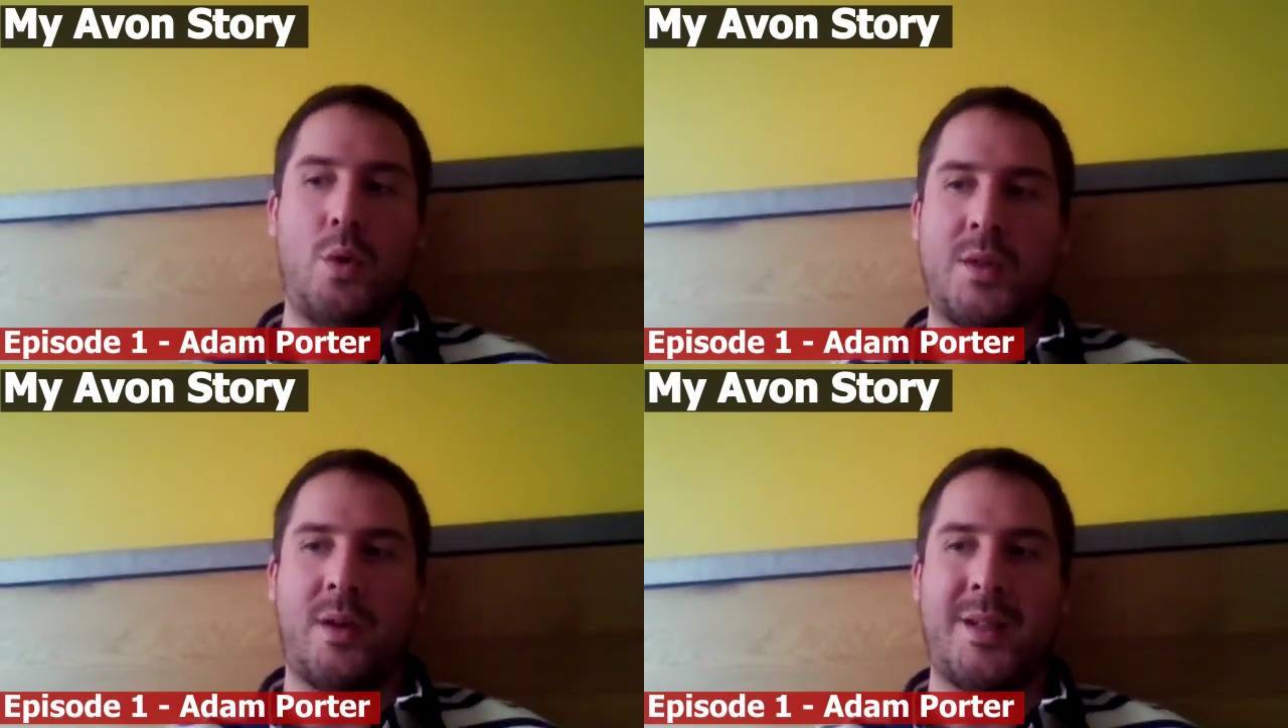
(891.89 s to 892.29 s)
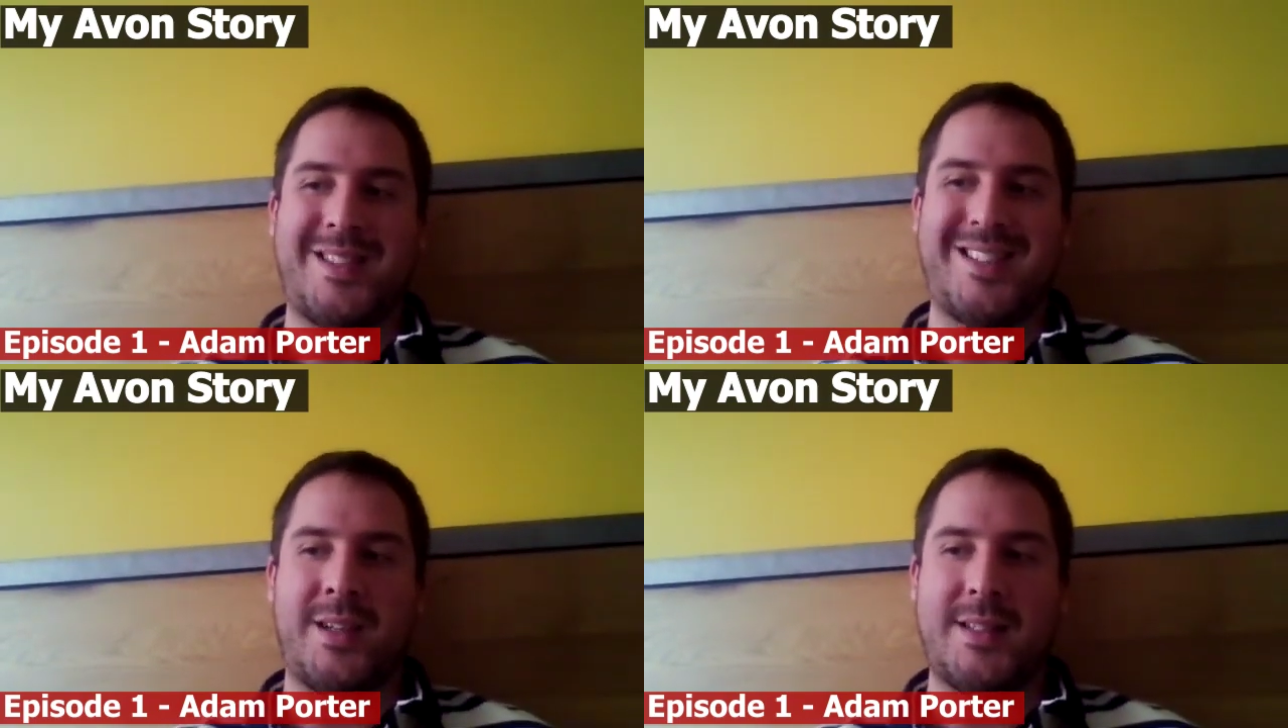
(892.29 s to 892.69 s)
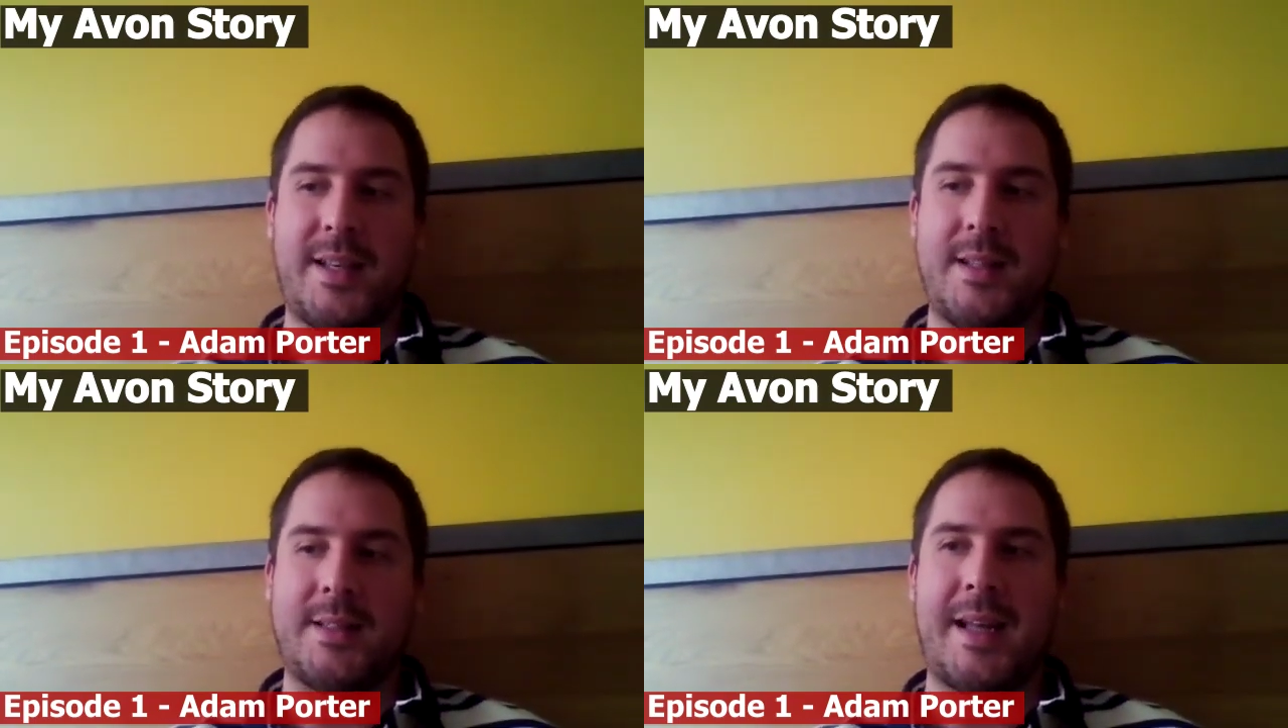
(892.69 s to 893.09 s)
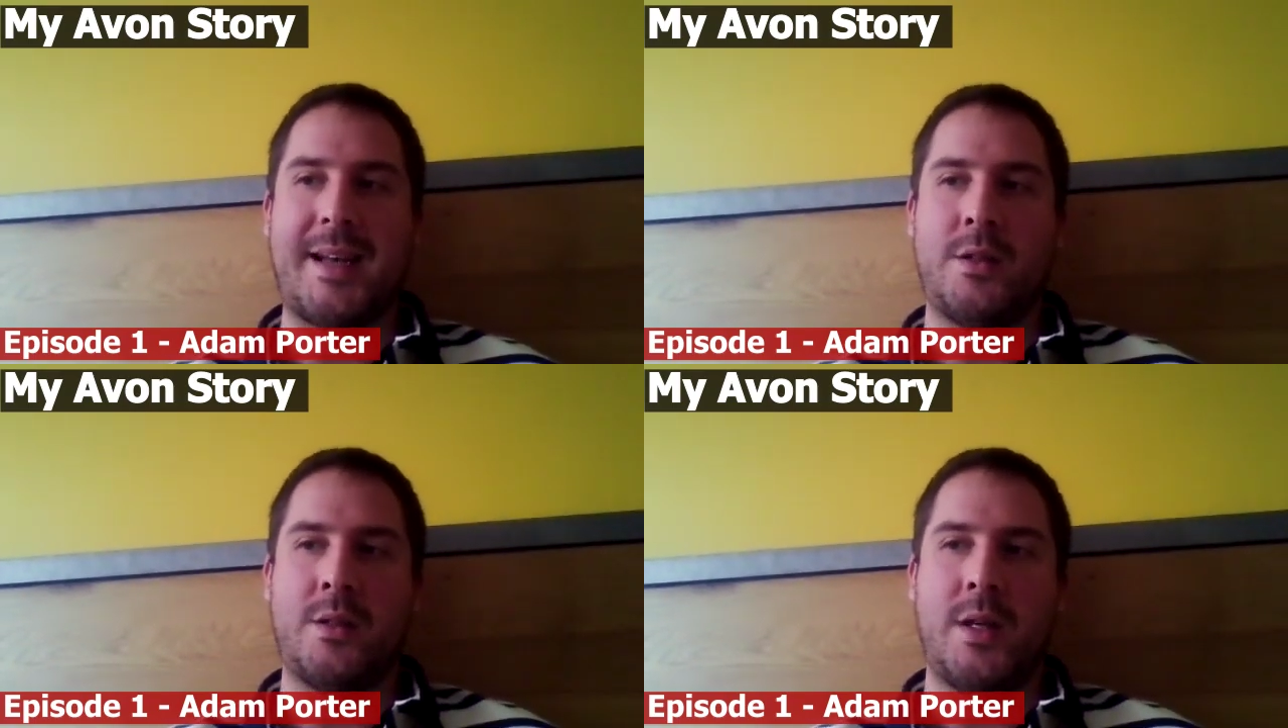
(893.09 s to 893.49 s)
So I'd say the
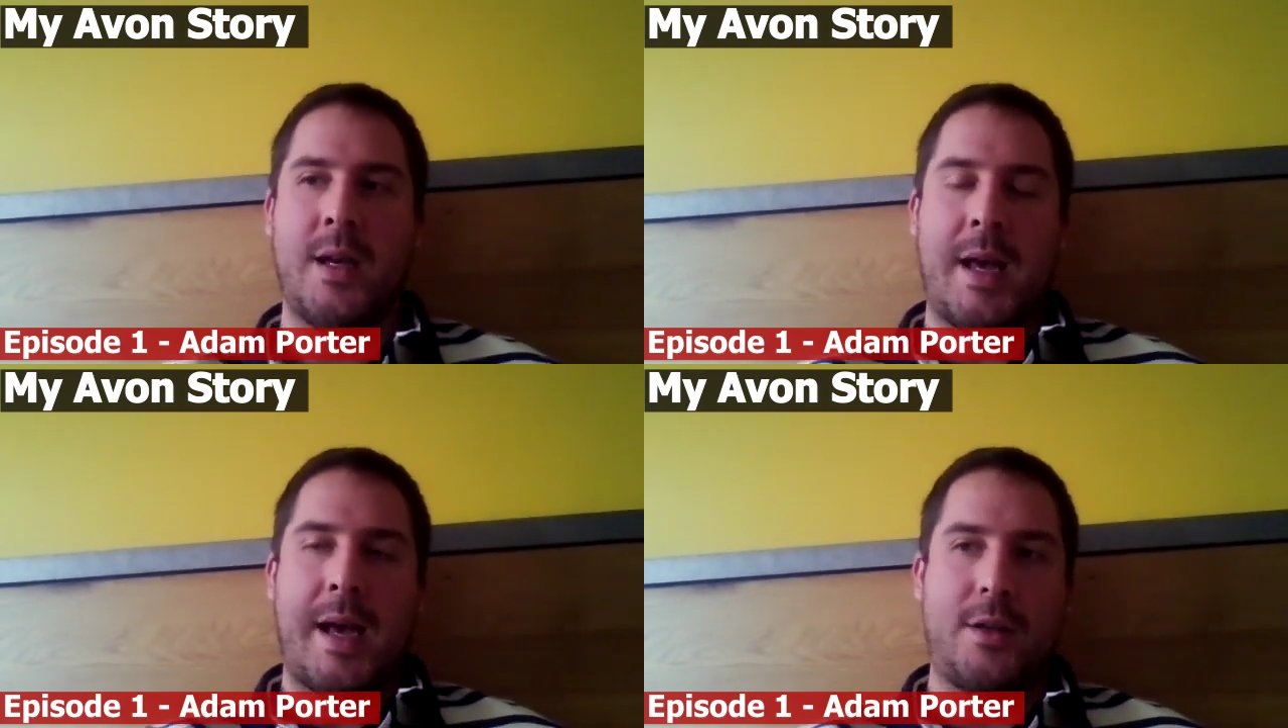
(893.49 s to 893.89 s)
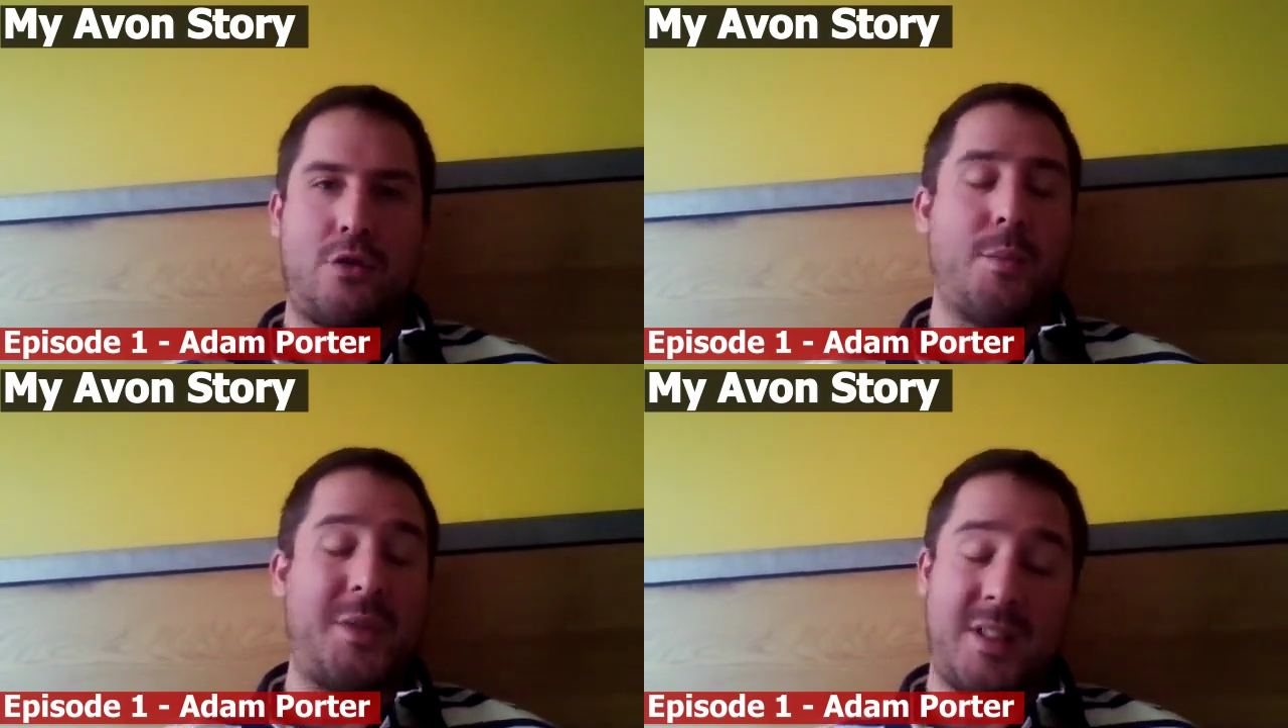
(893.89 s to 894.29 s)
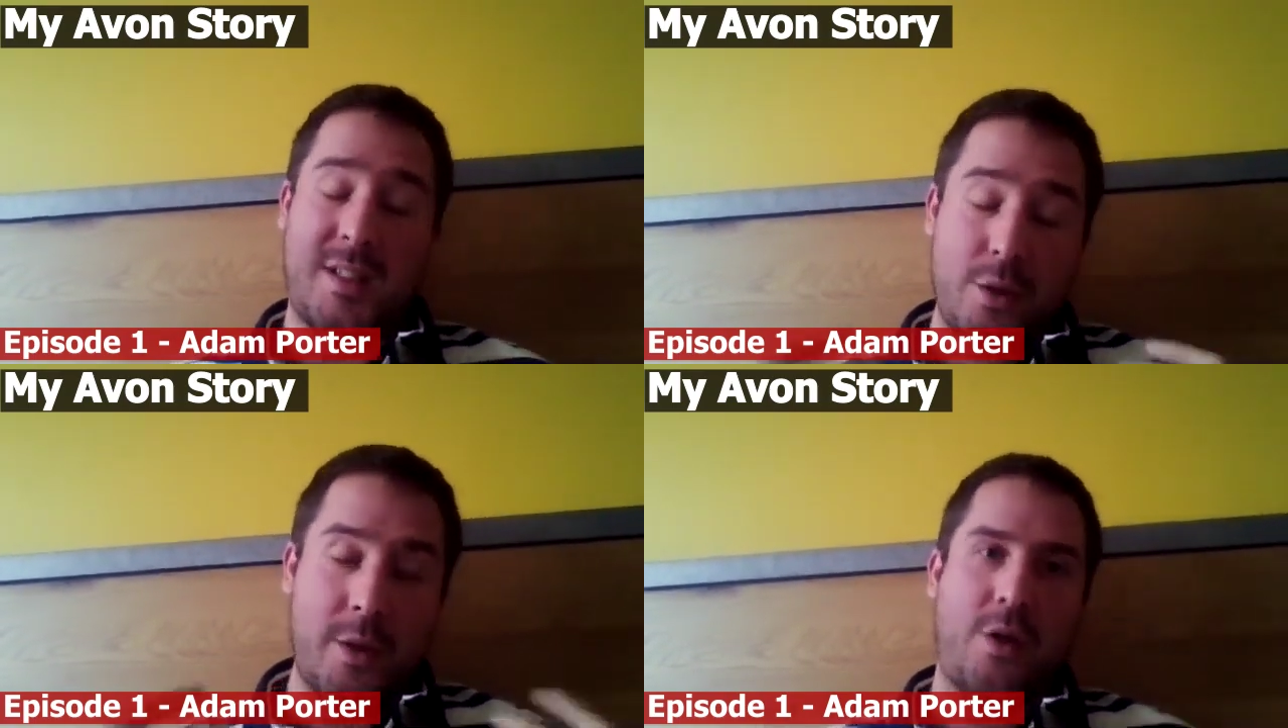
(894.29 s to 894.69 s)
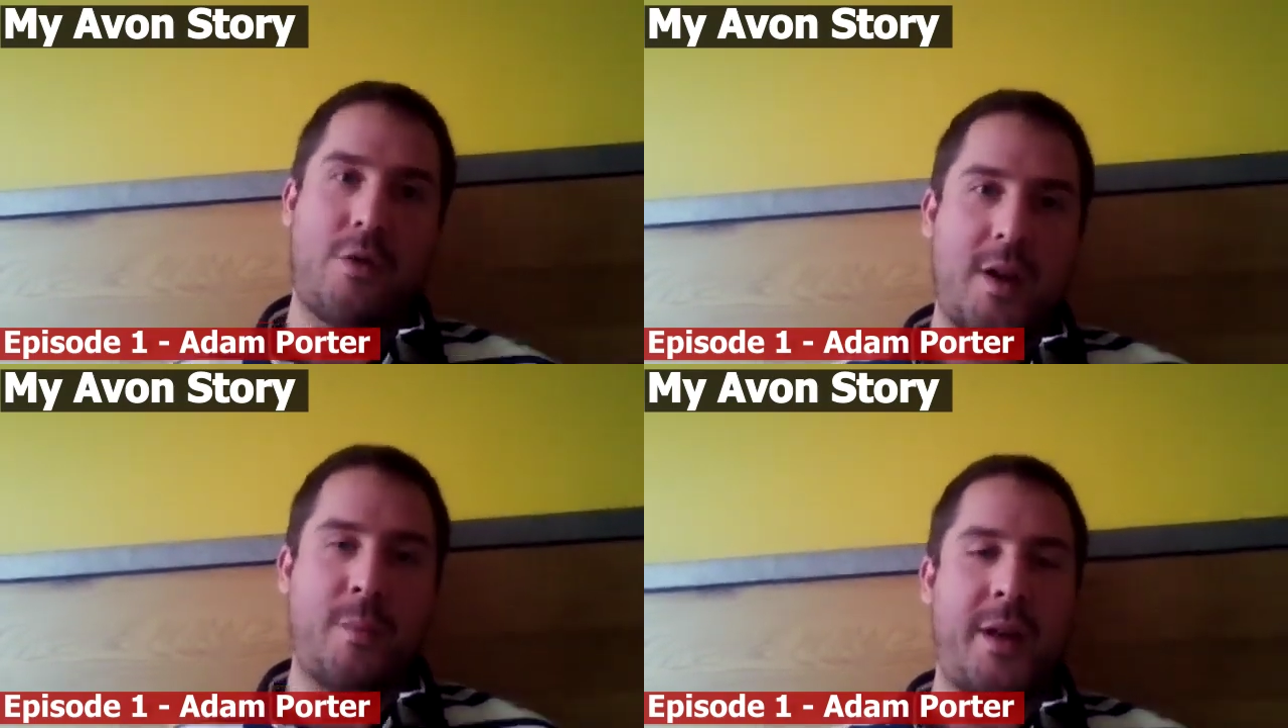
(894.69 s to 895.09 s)
standard has dropped. It's still an
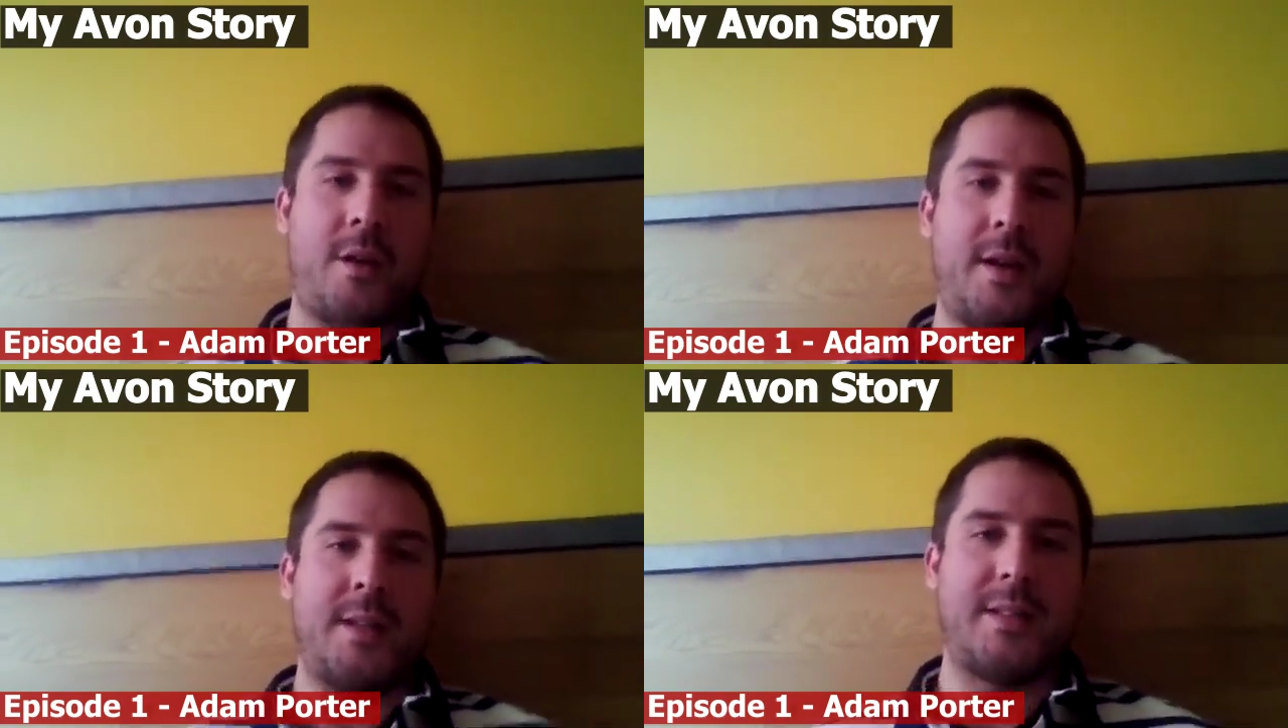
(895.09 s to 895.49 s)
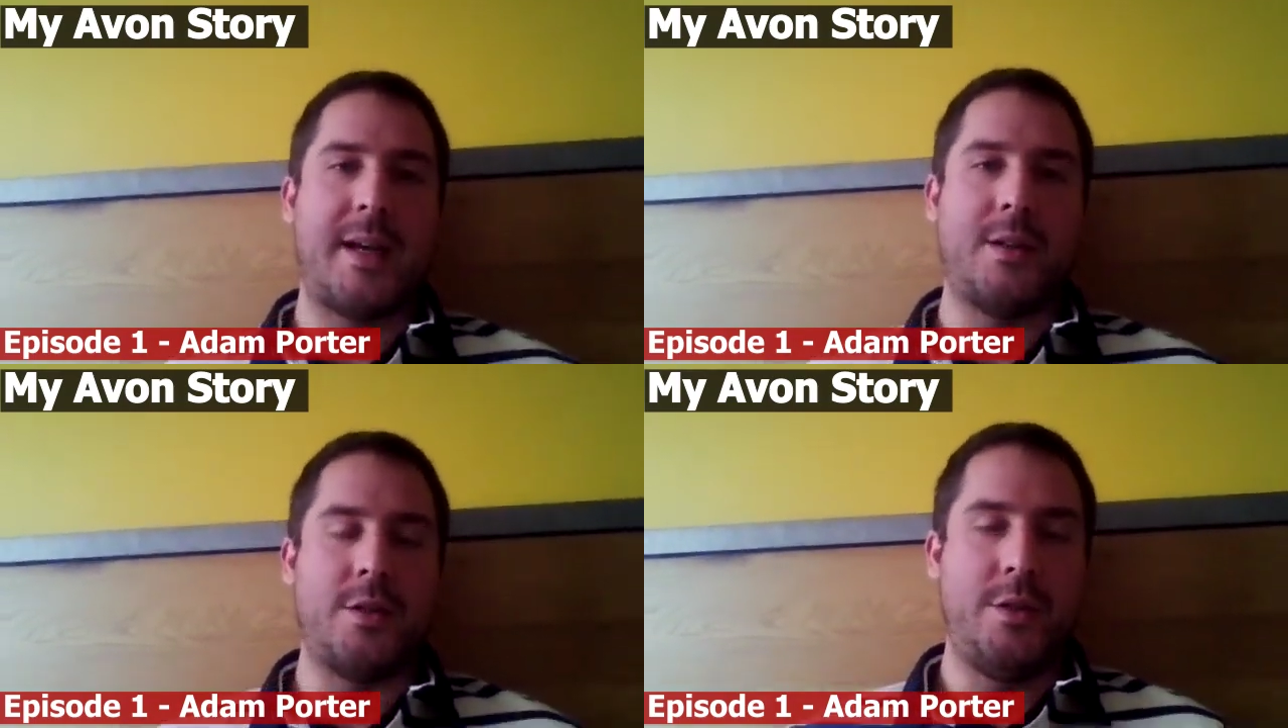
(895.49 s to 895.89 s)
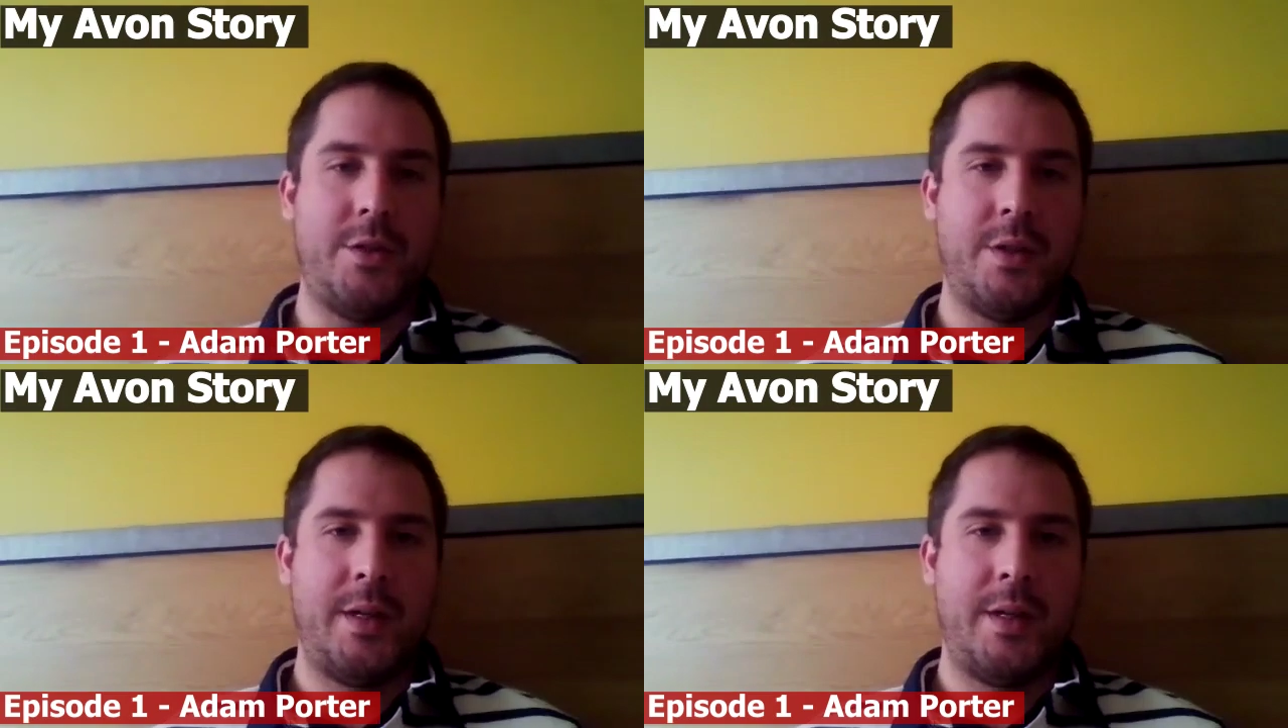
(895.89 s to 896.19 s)
incredibly high standard,